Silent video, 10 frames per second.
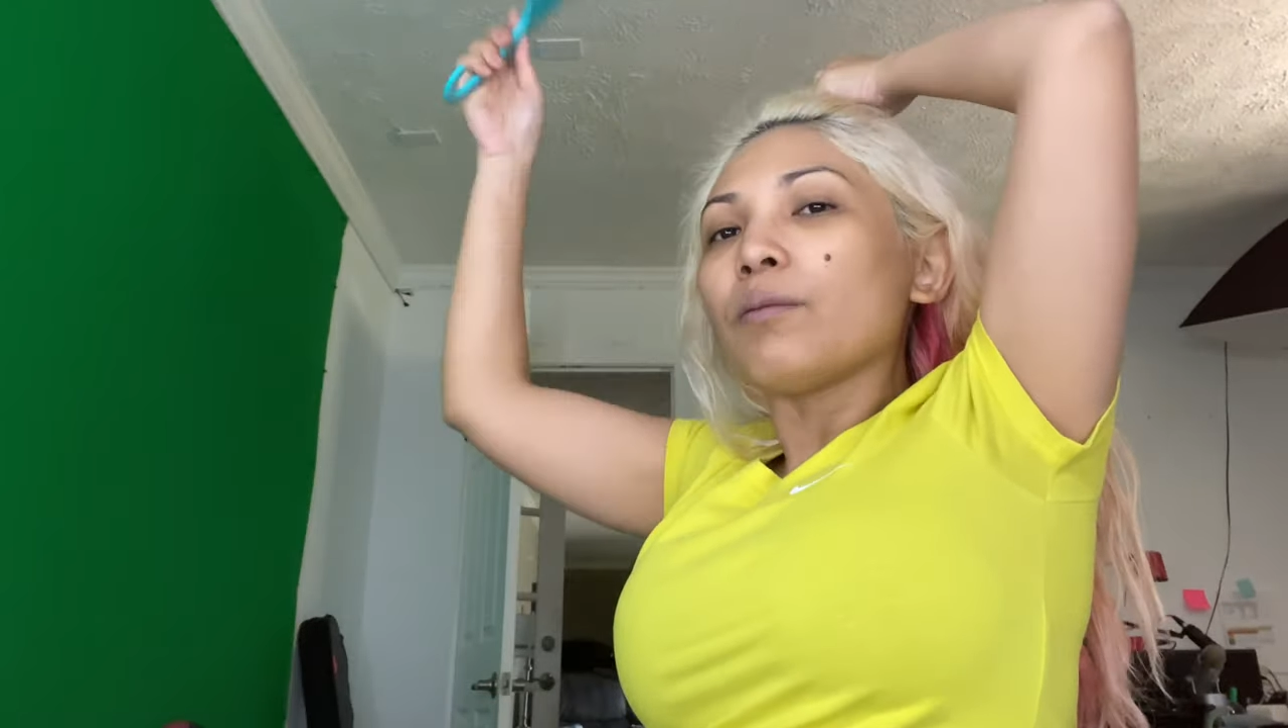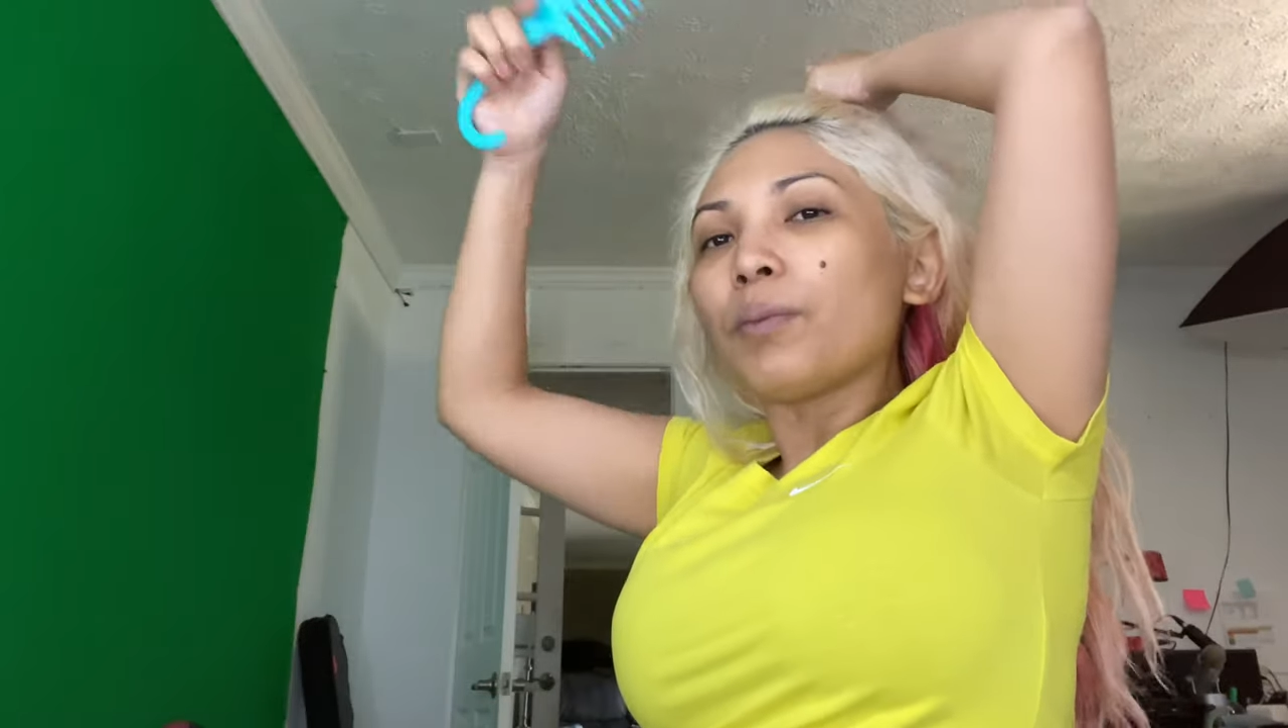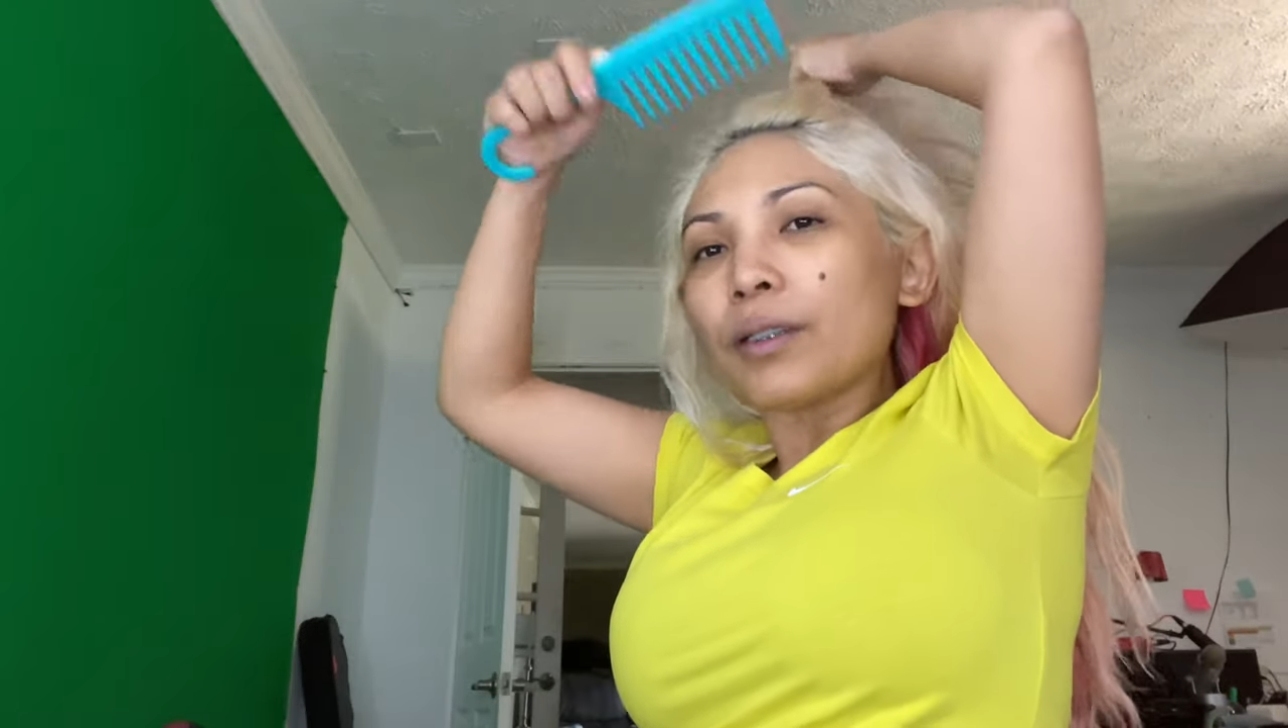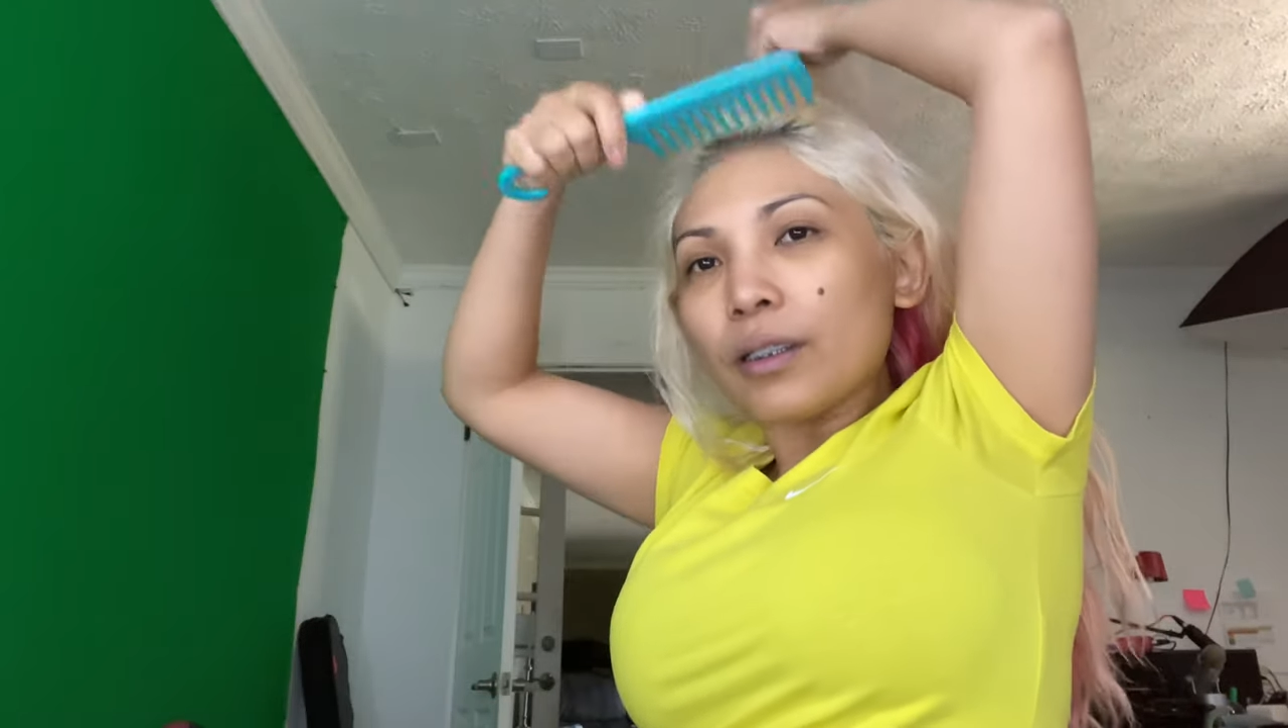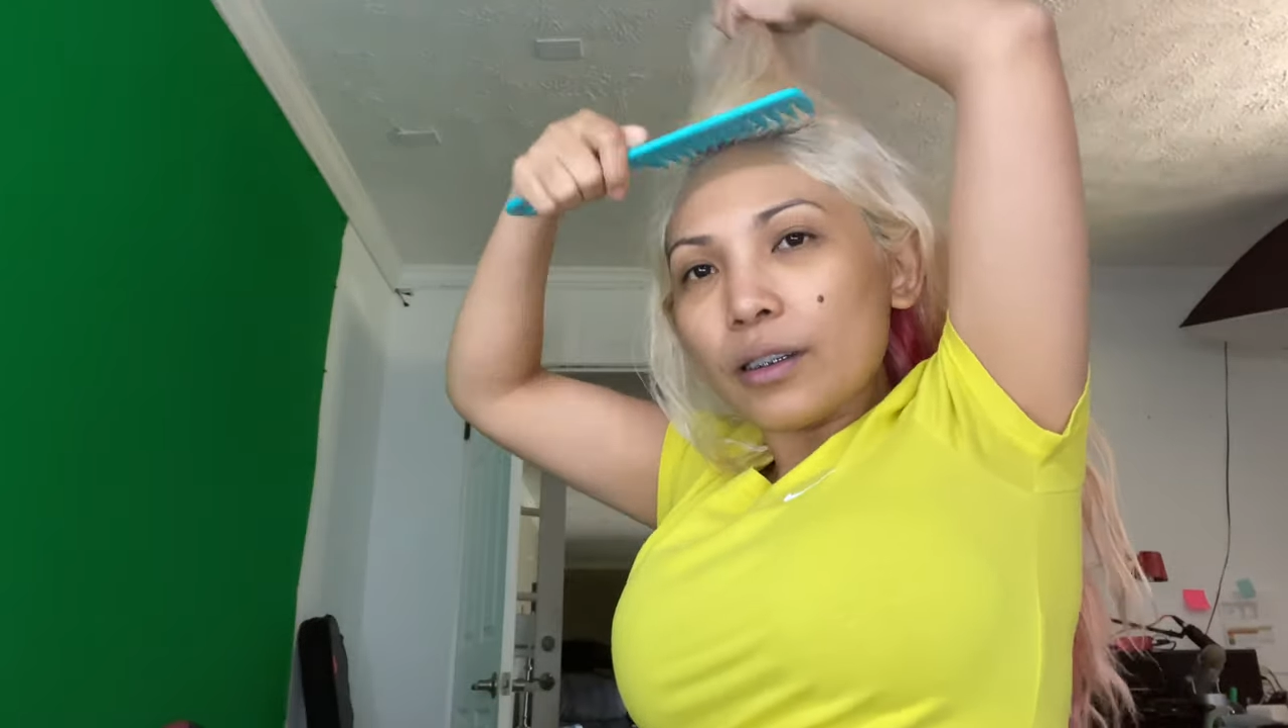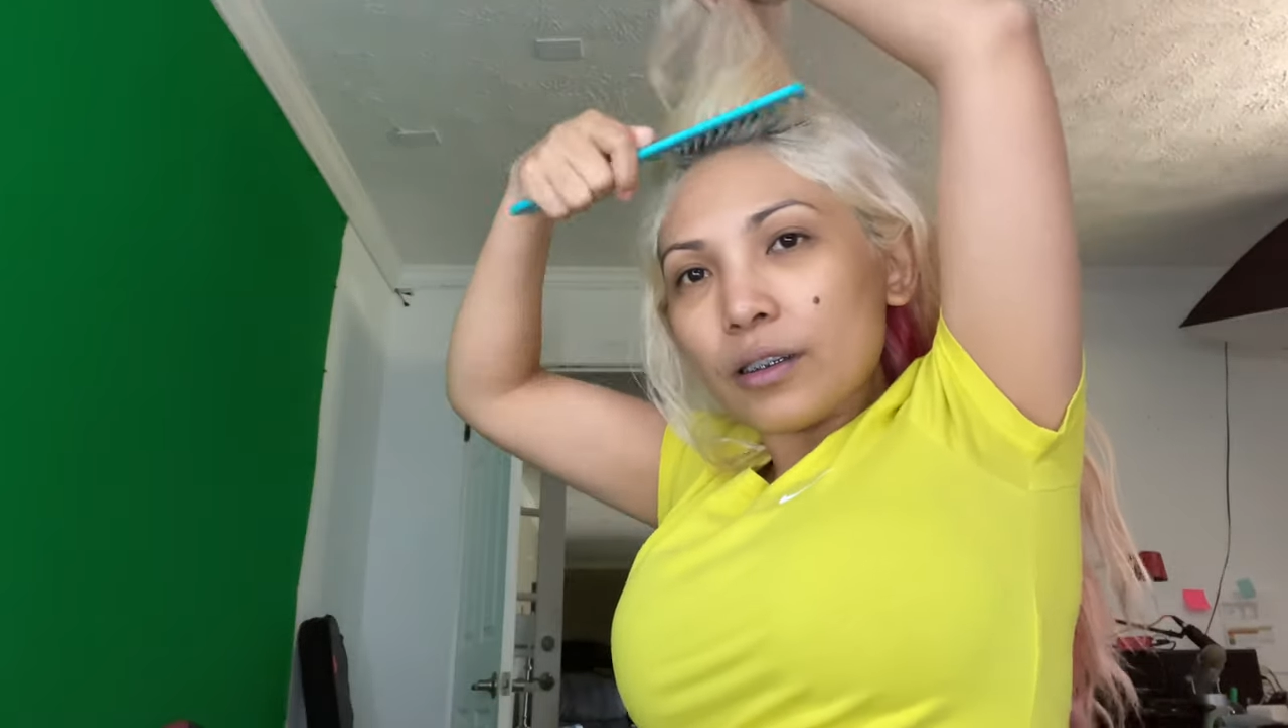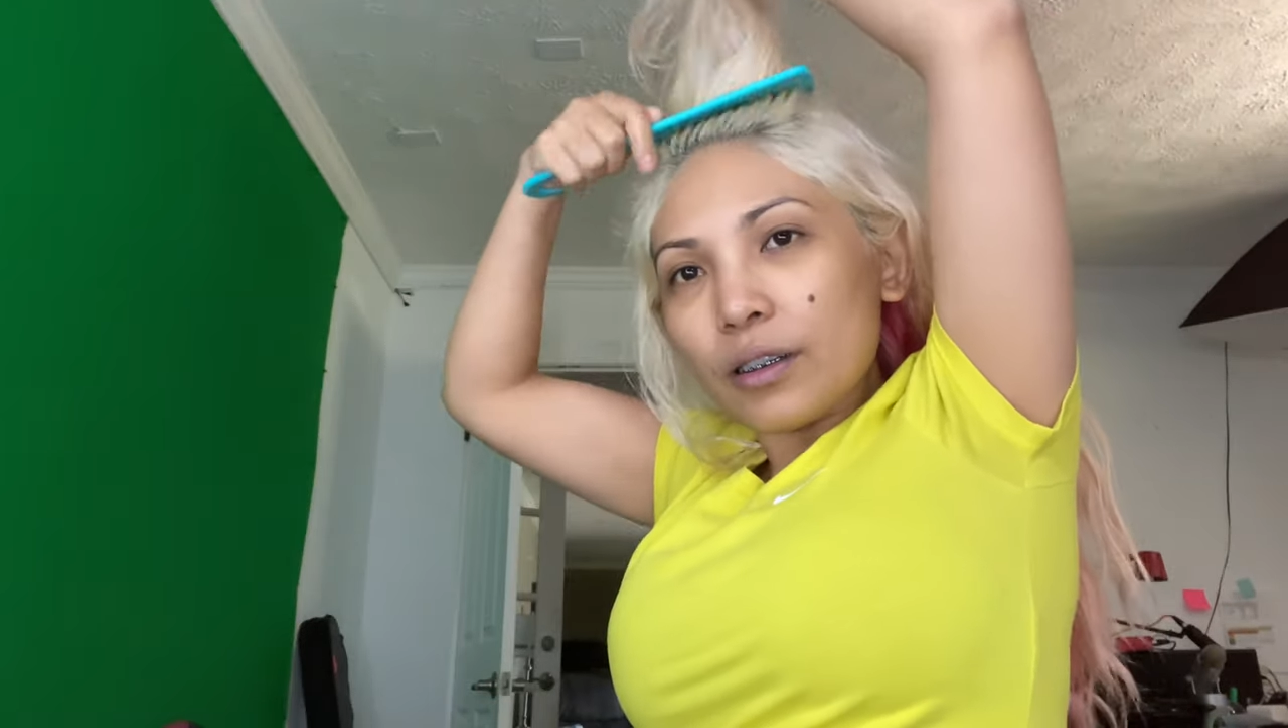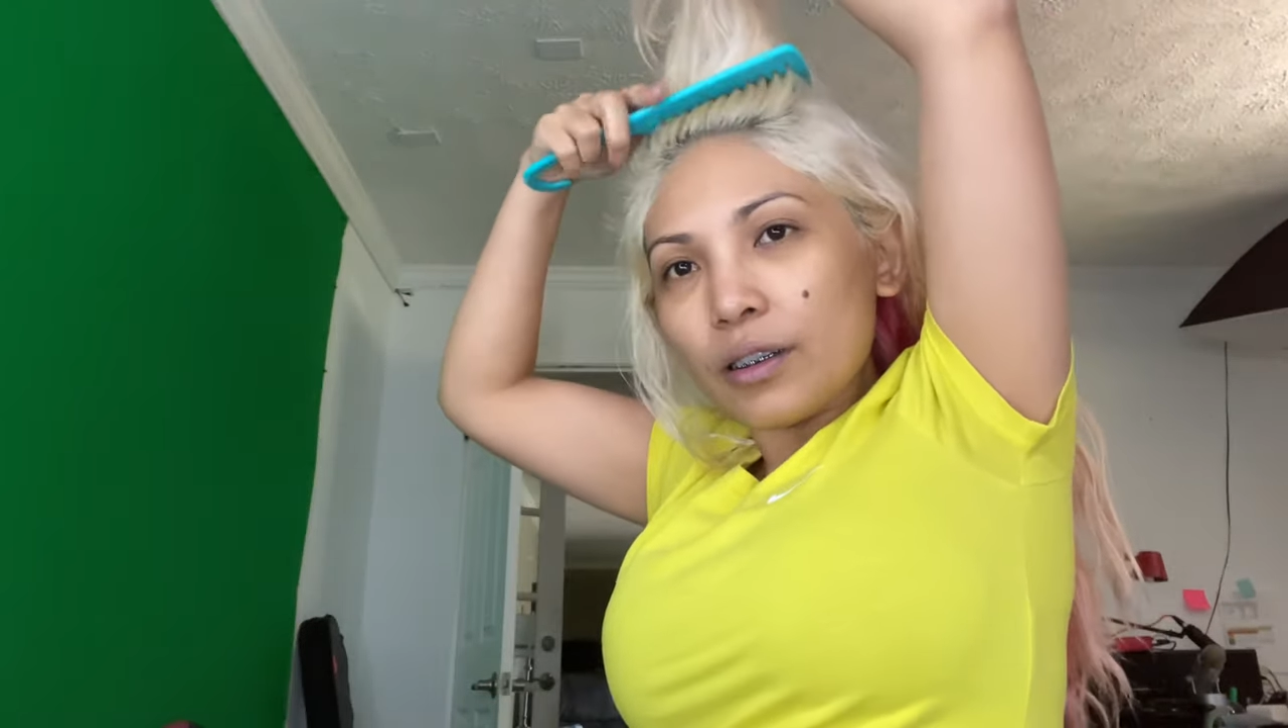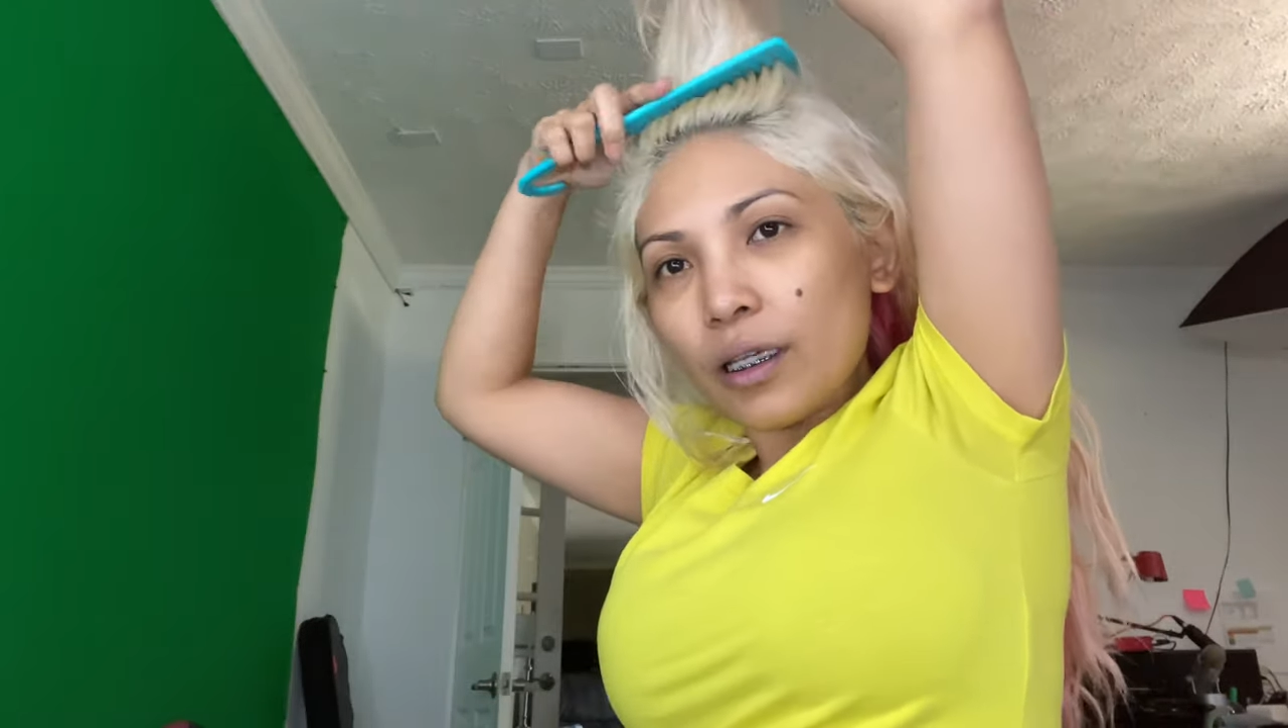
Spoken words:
but that's just